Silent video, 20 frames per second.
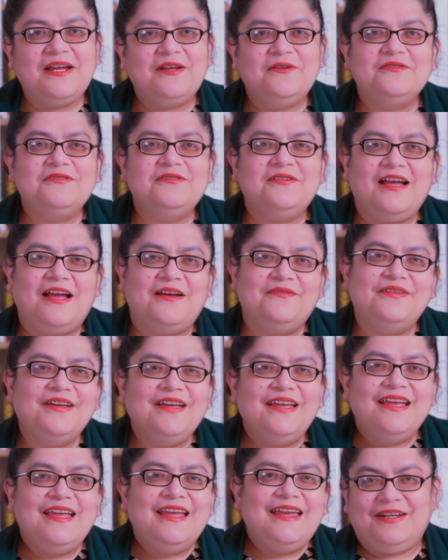I also have
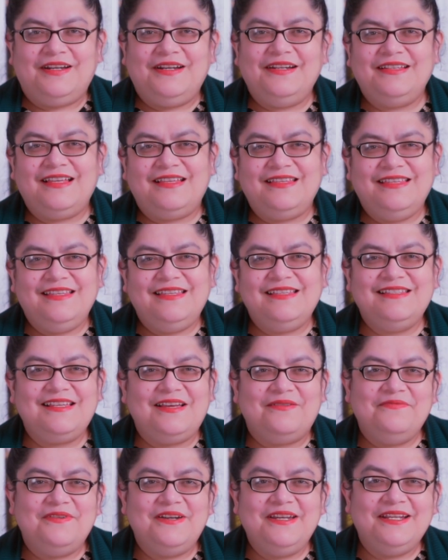heard that it is
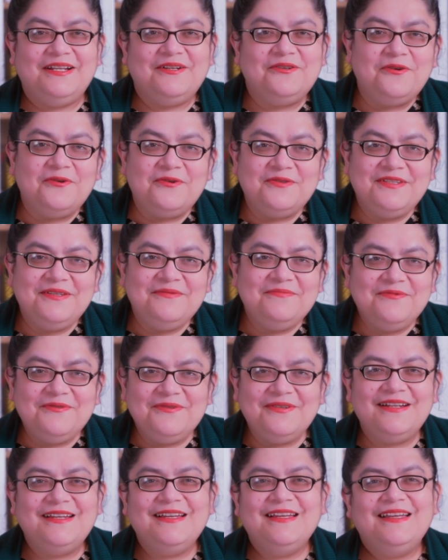a very cozy
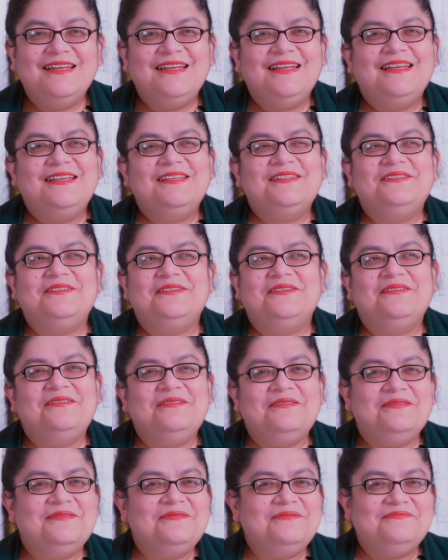book,
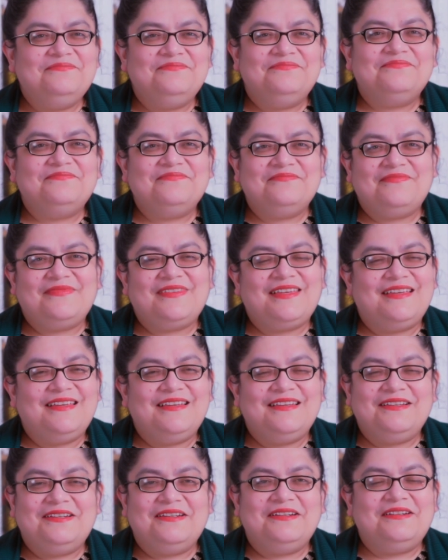so
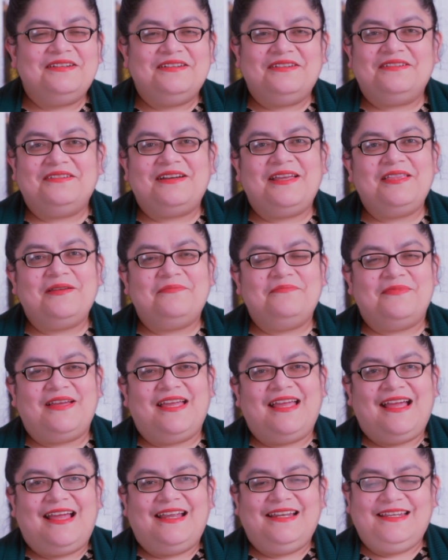right up
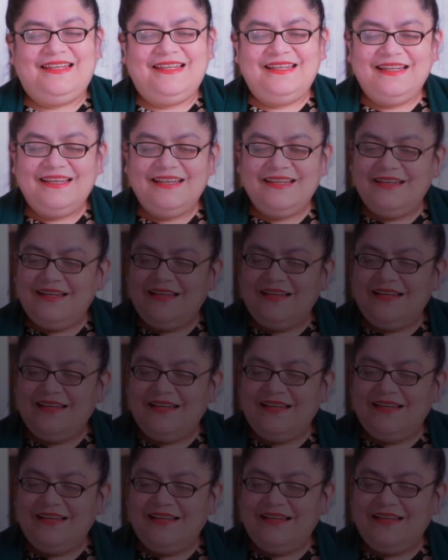my alley.